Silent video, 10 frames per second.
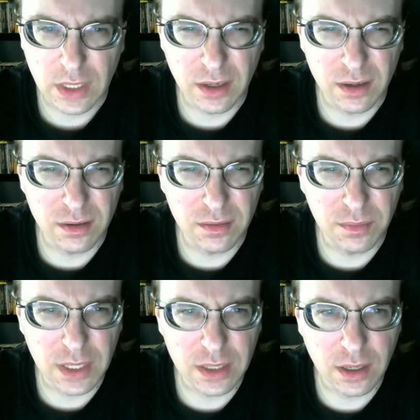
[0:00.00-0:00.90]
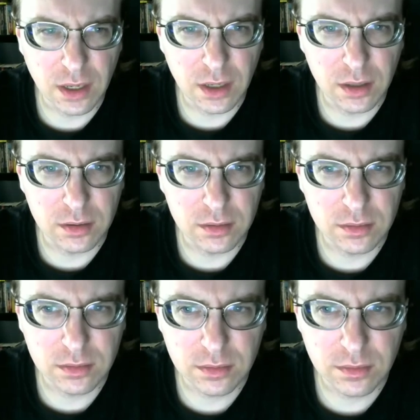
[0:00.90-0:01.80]
uh, the main guy,
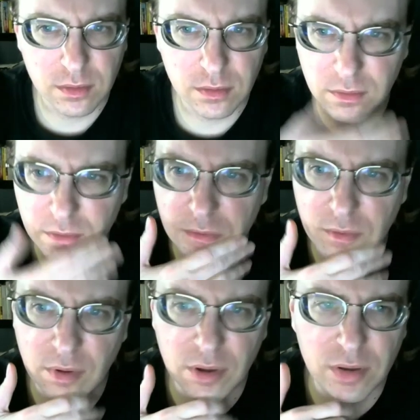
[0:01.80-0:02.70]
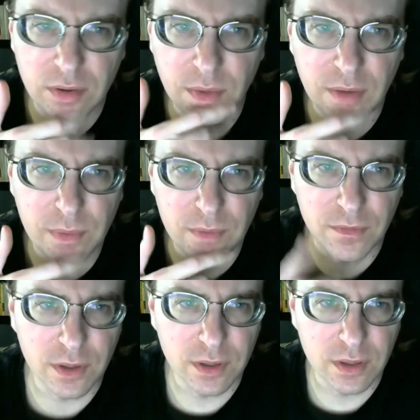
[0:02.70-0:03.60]
uh, the main
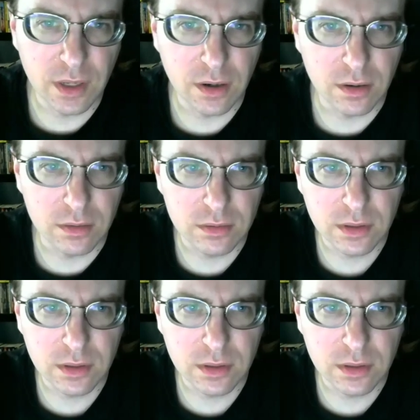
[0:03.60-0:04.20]
villain there,